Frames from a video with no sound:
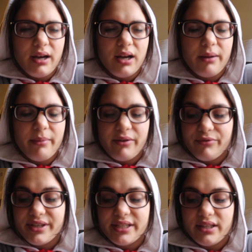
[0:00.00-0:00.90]
I
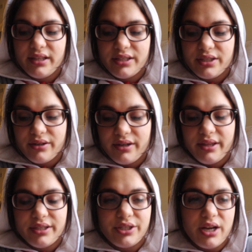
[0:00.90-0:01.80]
recently started
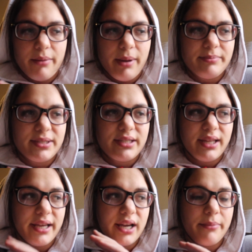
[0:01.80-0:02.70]
this job. I'm
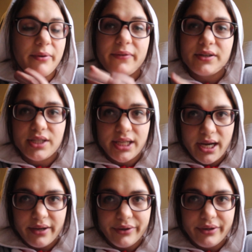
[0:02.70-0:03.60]
officially
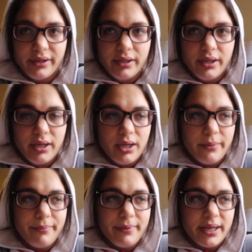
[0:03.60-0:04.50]
hired,
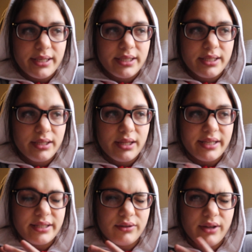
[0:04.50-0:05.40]
but
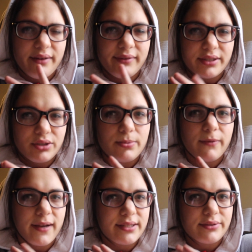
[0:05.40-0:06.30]
they still have like
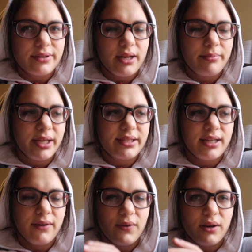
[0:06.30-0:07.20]
supervisors on me and
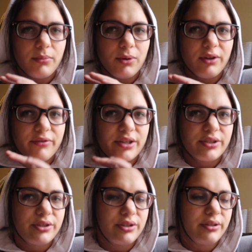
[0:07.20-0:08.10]
stuff, and I'm only
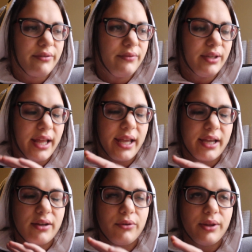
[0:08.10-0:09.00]
registered, like I
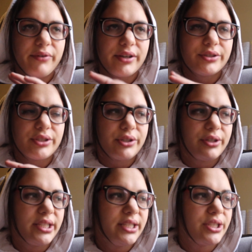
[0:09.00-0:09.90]
can only register
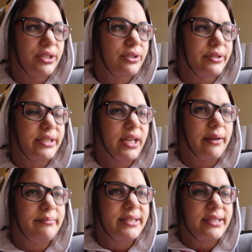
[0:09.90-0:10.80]
to teach at certain
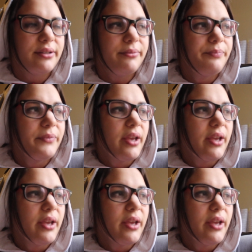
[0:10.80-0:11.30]
times still.